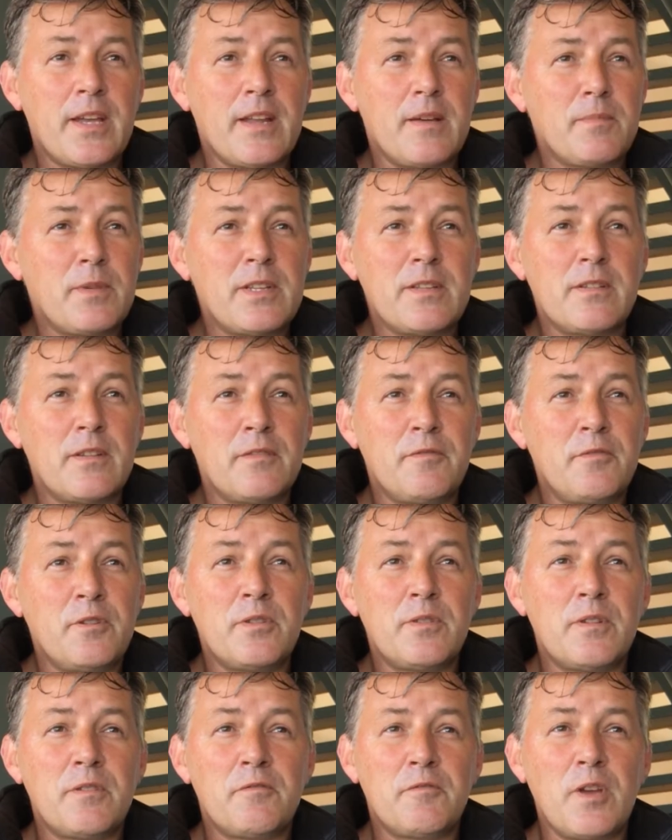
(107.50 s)
I mean, if
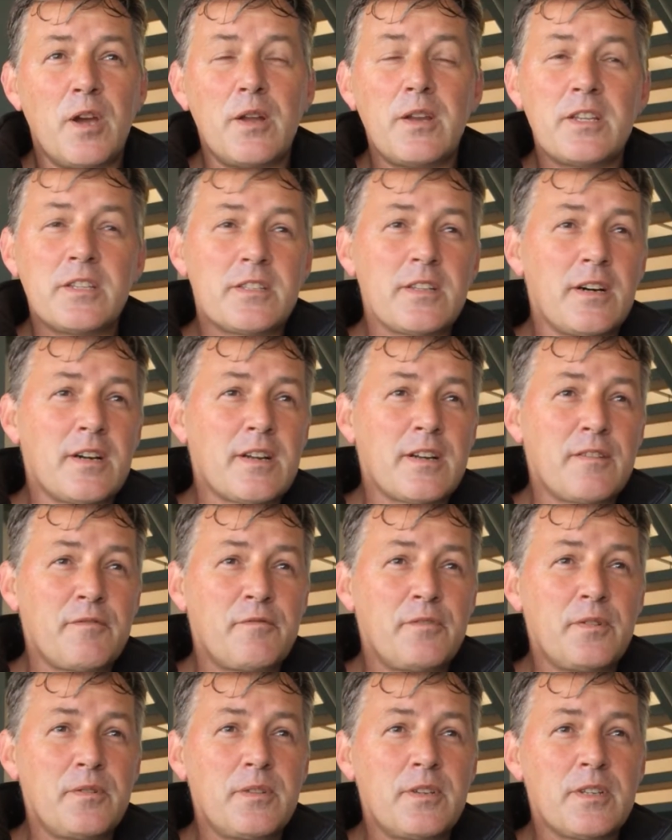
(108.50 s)
you only started a
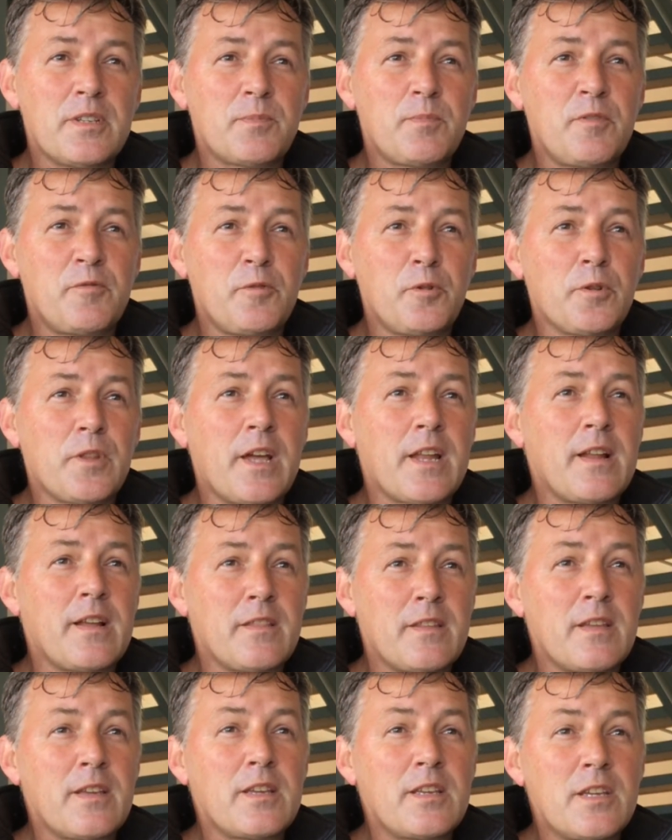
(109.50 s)
few years before that, I
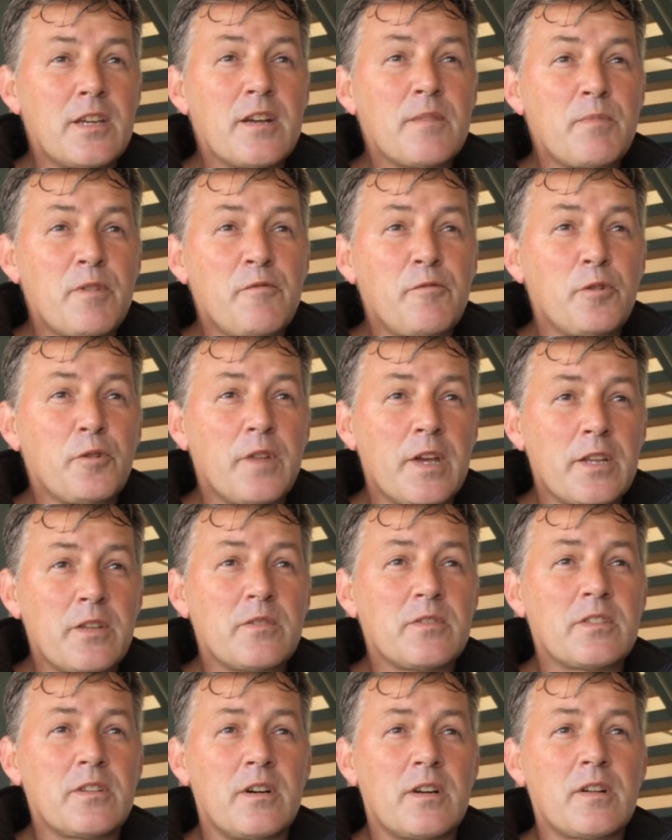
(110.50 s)
think a year before that you
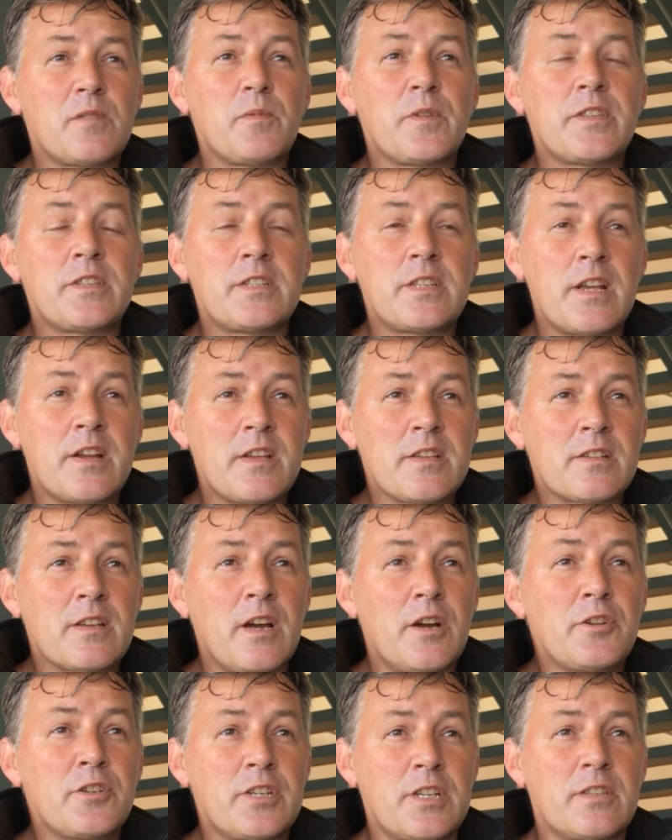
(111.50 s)
started with serious
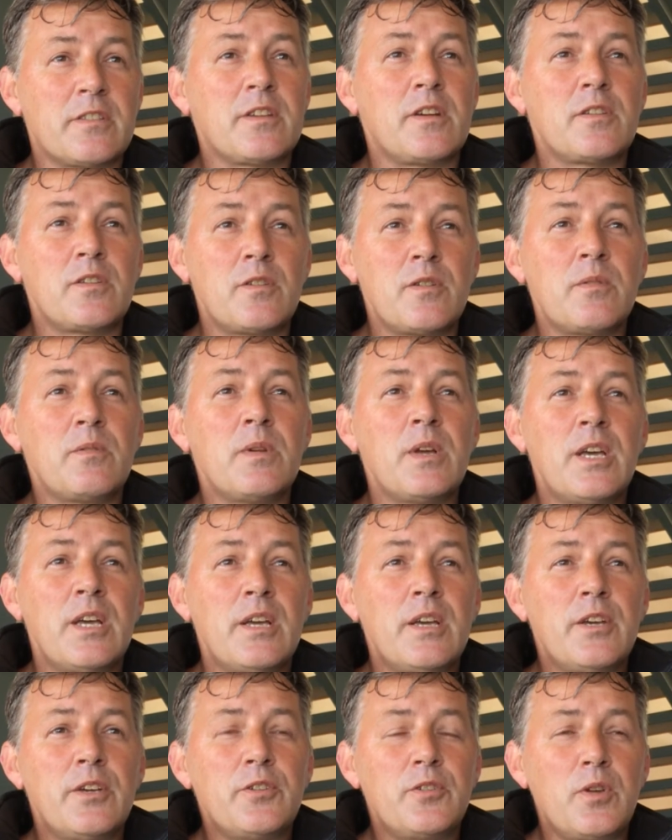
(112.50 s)
coaching, so you
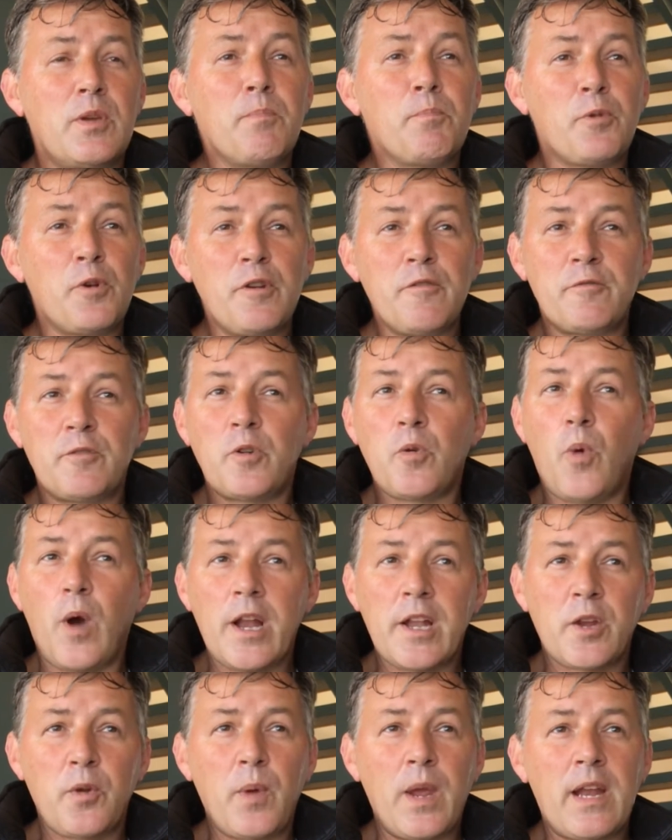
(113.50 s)
improved
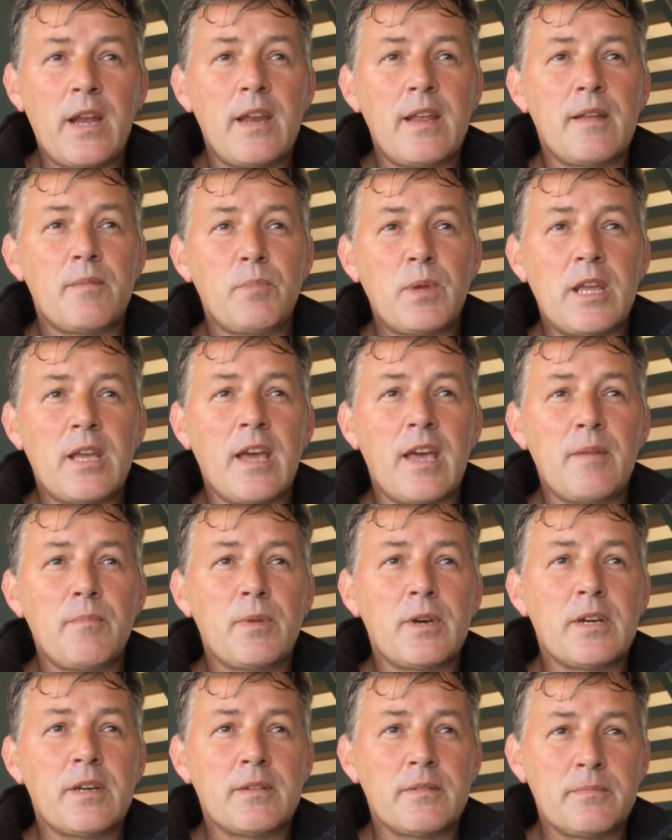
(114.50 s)
quite quickly and became
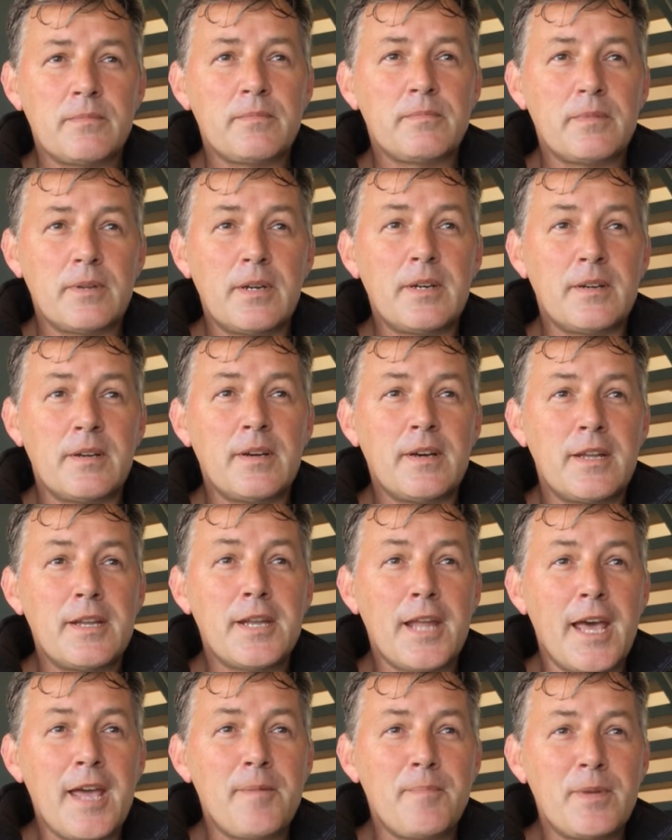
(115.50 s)
a
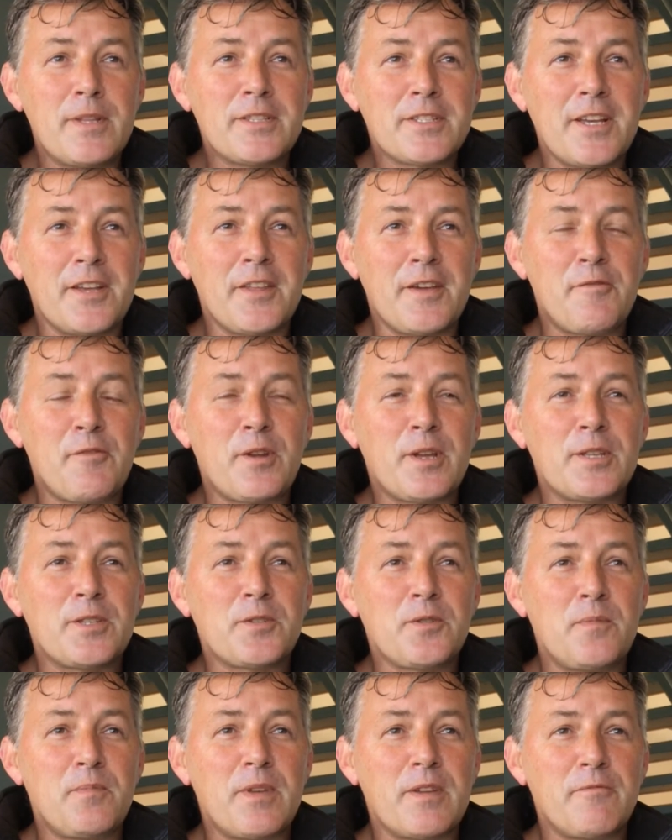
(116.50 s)
name in South African
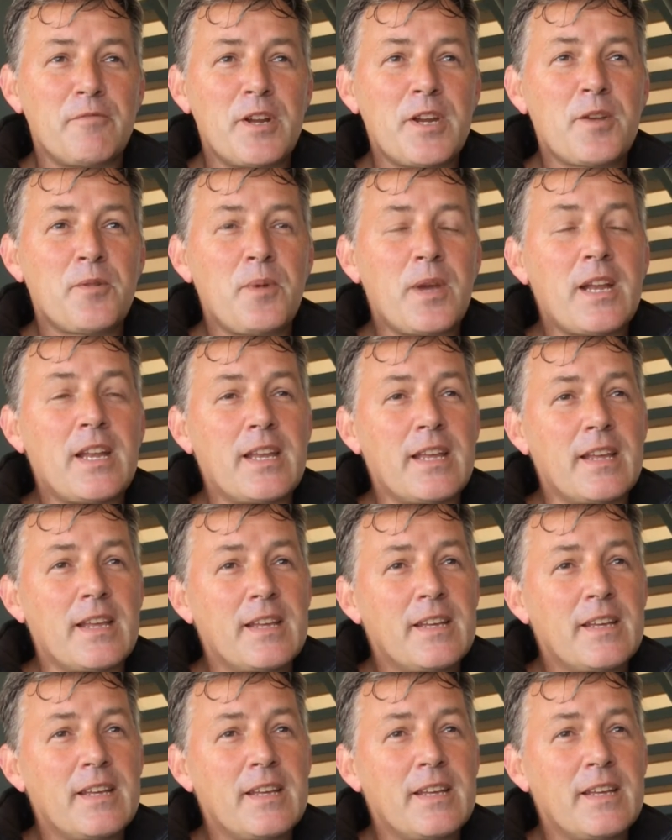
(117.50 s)
swimming very quickly.